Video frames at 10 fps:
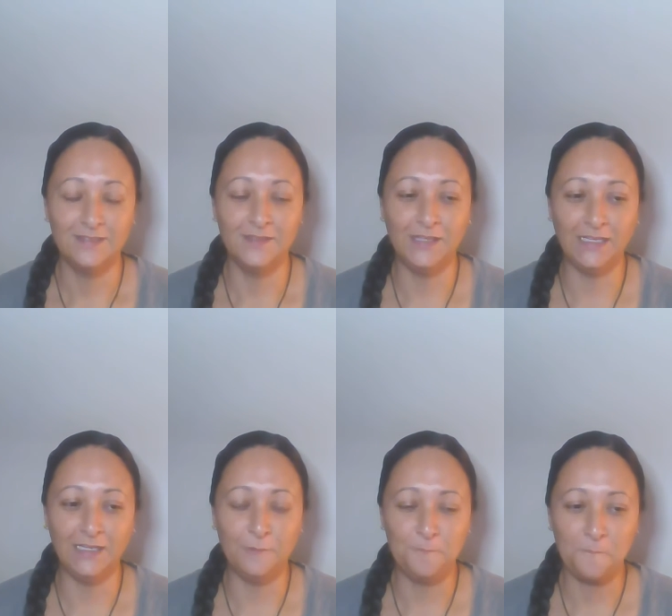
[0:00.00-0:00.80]

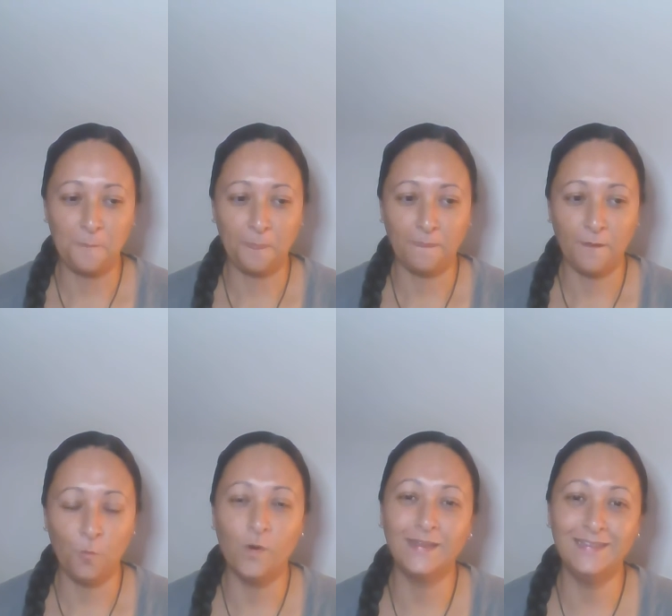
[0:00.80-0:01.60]
The
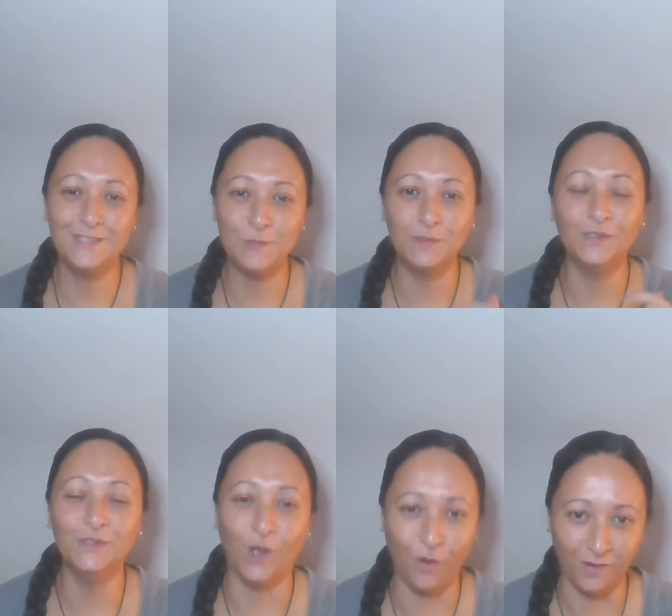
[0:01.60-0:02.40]
wanting to
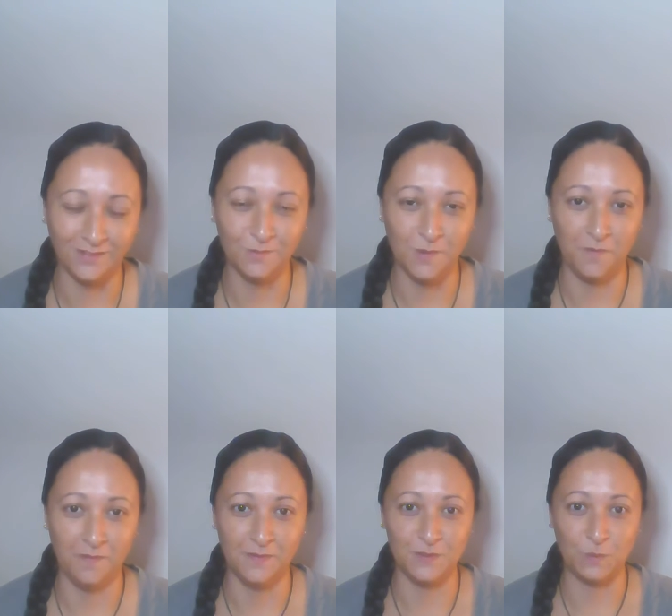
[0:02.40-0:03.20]
belong
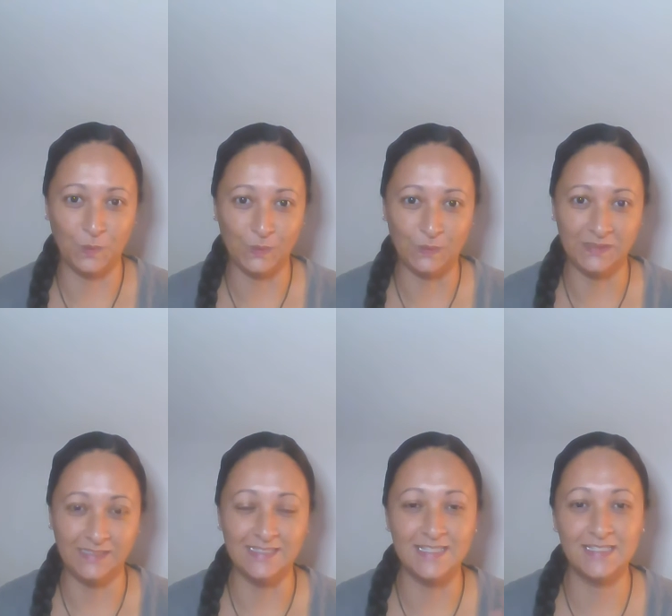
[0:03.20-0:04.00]
within this world
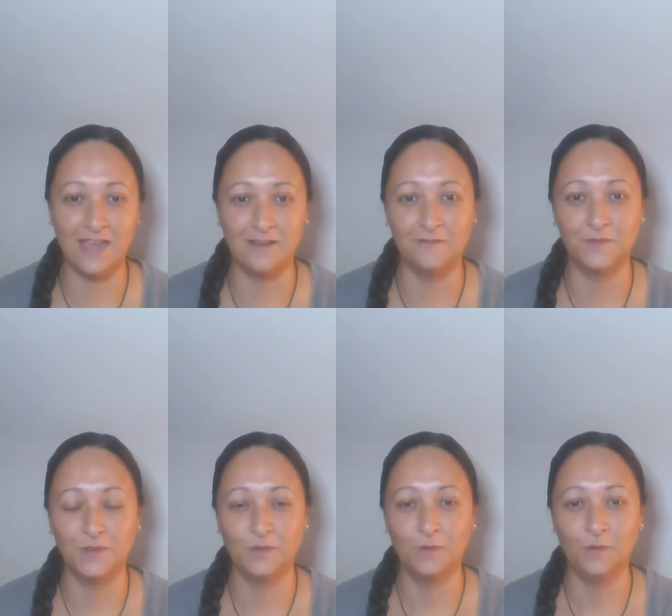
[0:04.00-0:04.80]
instead of
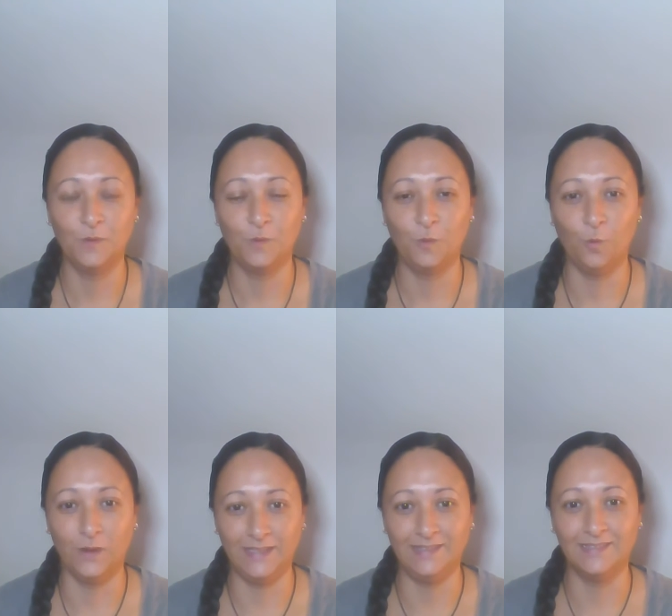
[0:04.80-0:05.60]

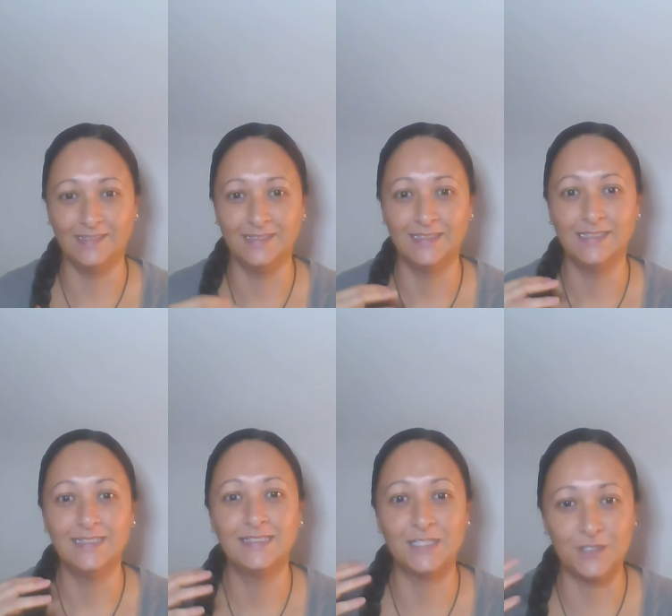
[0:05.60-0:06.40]
wanting
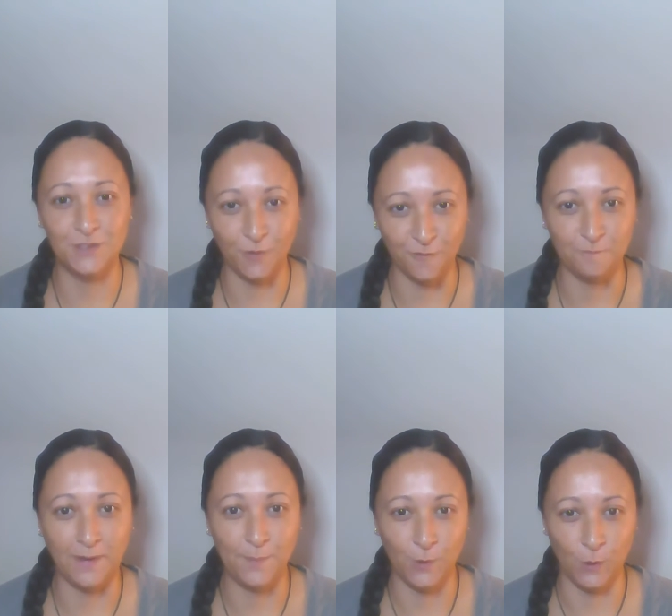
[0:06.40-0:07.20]
to serve
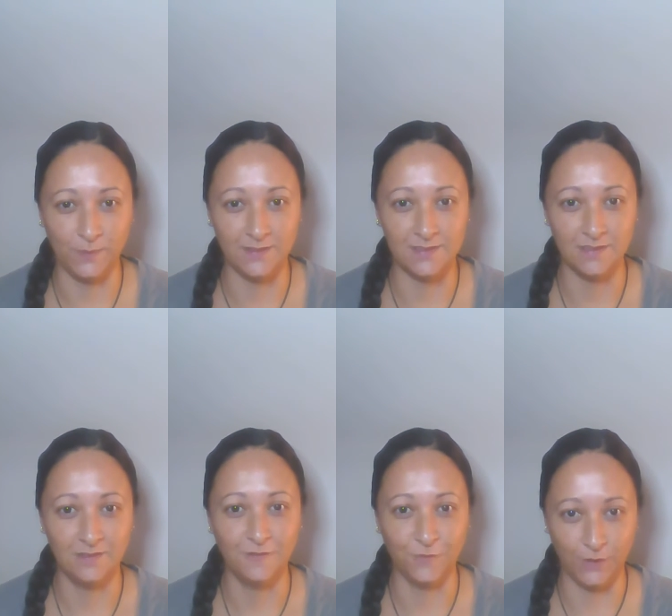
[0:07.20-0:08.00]
my purpose
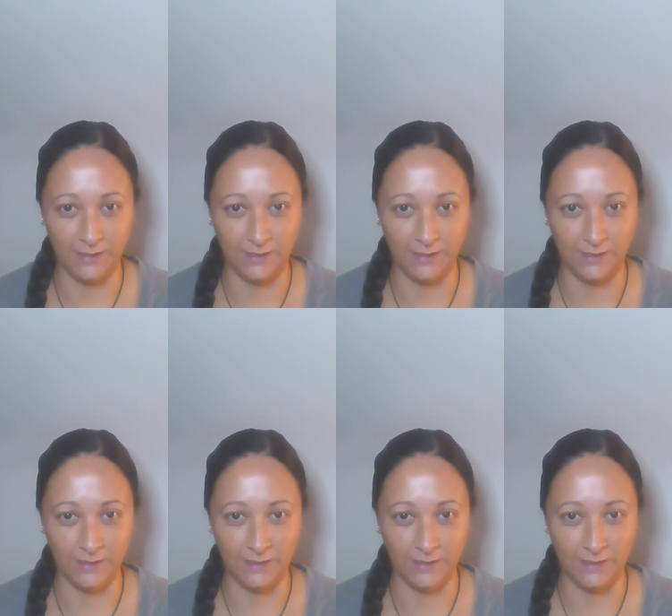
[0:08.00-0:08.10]
for